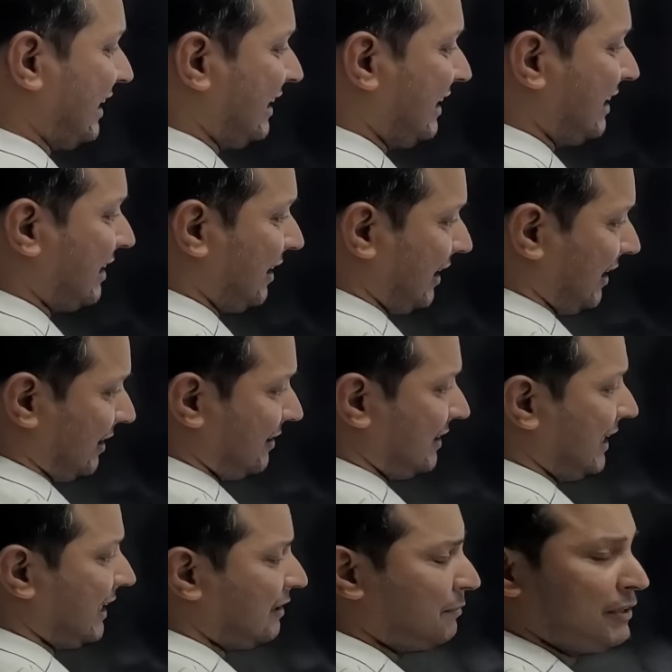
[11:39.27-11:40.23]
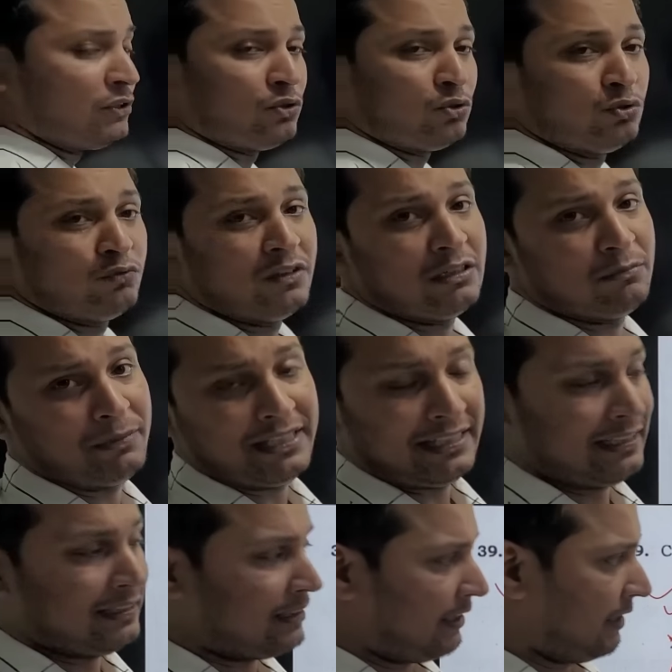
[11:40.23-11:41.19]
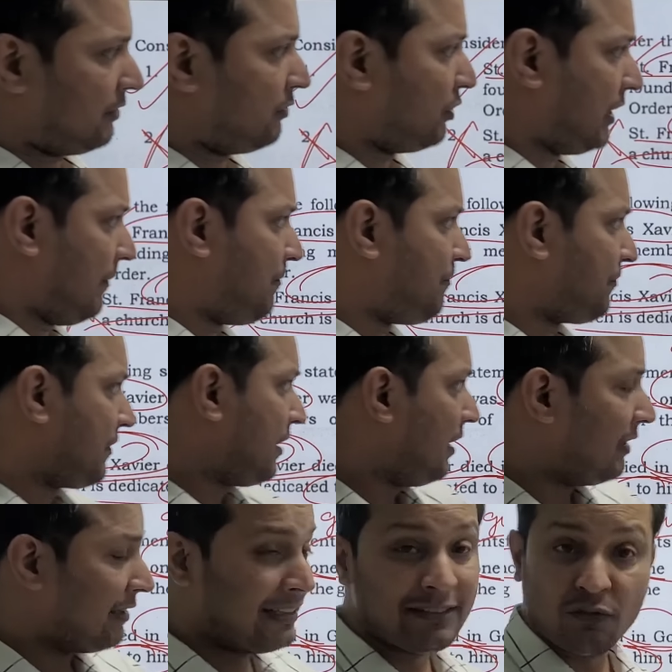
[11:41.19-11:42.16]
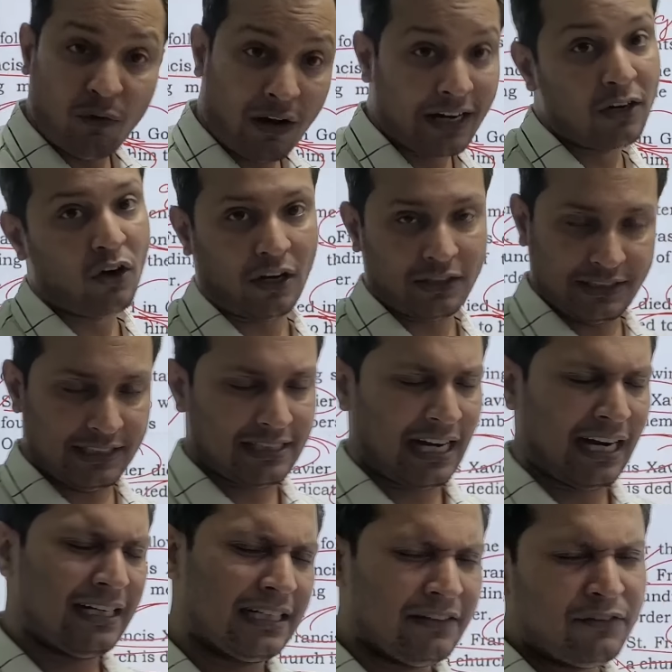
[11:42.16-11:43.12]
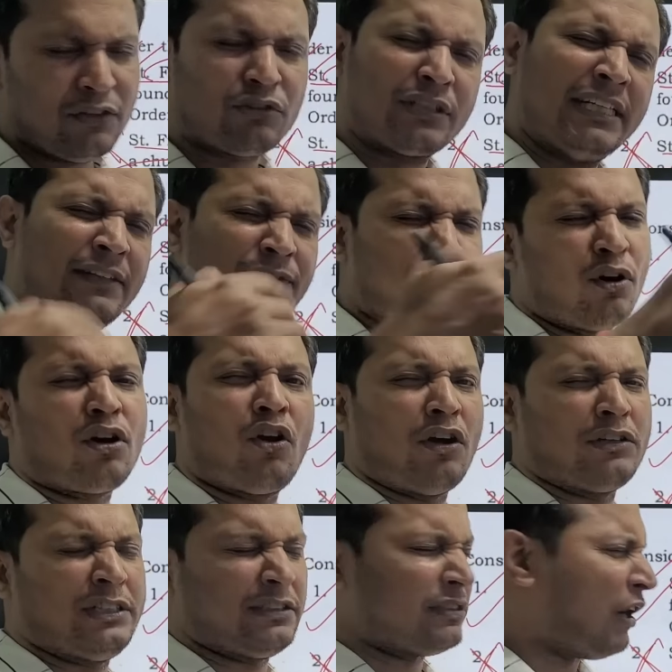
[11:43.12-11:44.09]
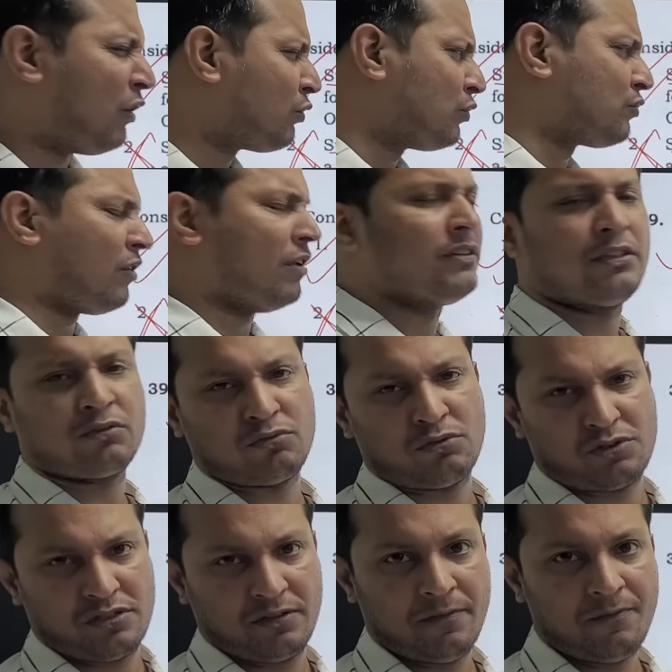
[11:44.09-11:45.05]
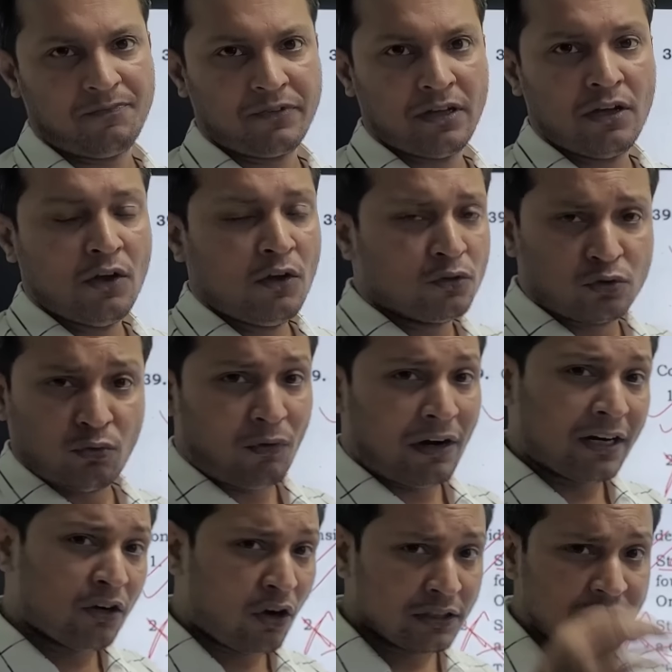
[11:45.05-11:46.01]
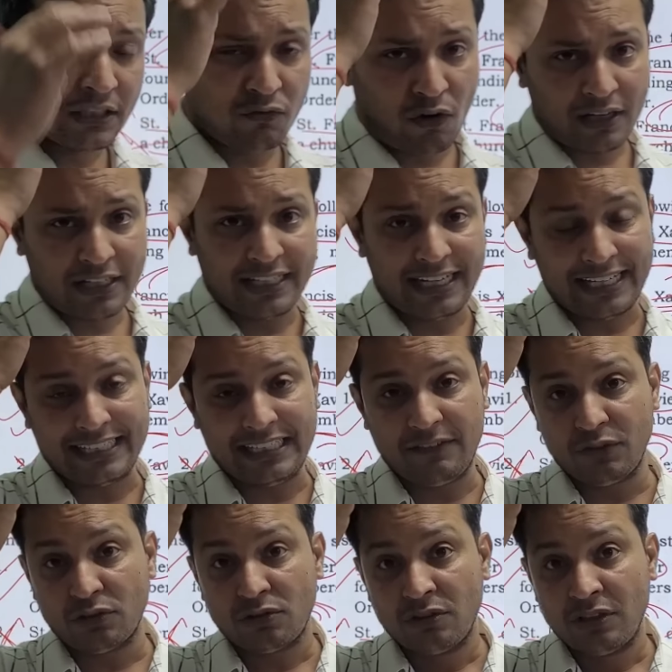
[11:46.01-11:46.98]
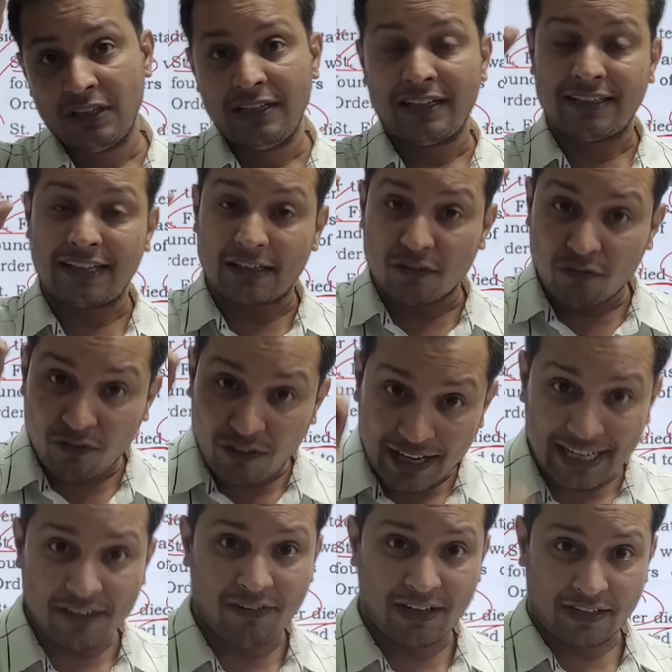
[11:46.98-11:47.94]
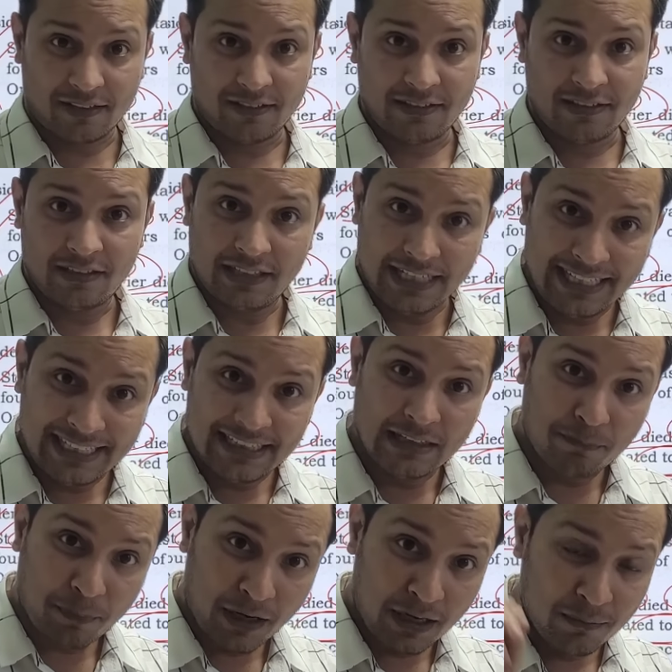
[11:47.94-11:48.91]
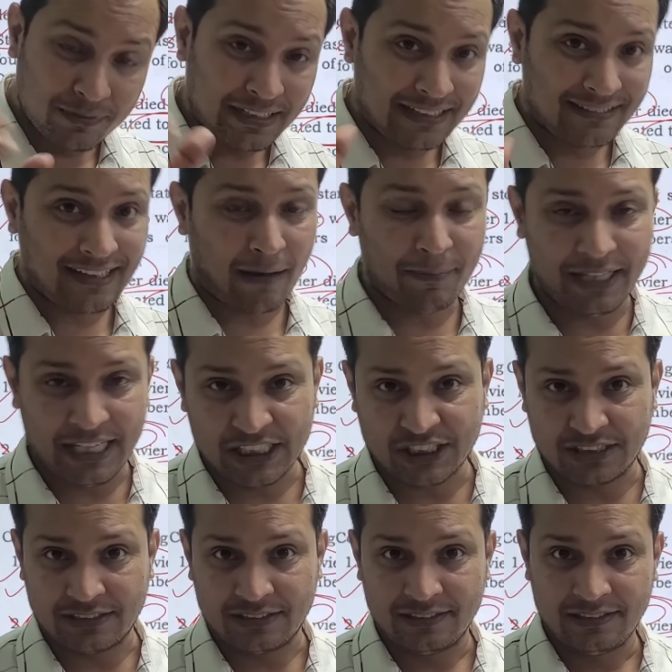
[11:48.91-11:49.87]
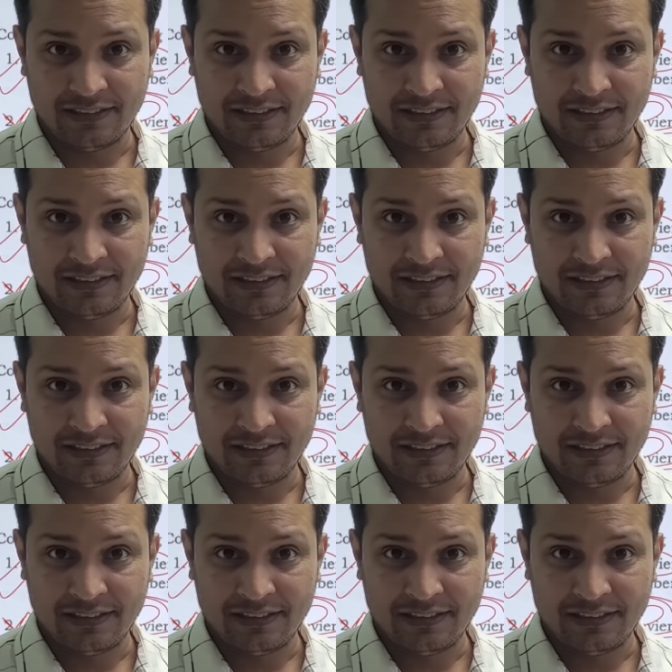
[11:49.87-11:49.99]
incorrect. Statement 2 will be incorrect. Okay. This one logic, I'll give you 3-4 logics how to solve this question. So one logic, what did I give you? That whenever in the prelims examination